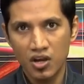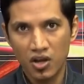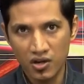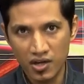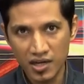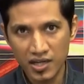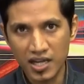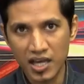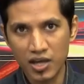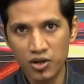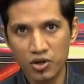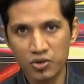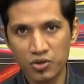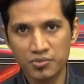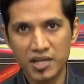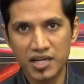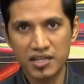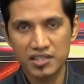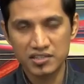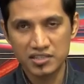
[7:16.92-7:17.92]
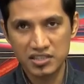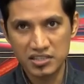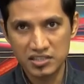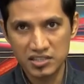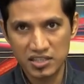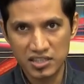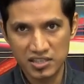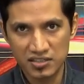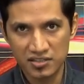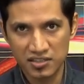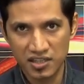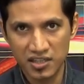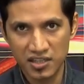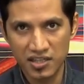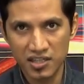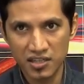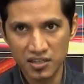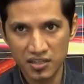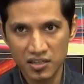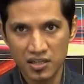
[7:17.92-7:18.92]
Alright, I hope that distinction is
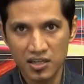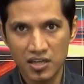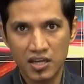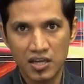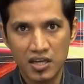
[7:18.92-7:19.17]
clear.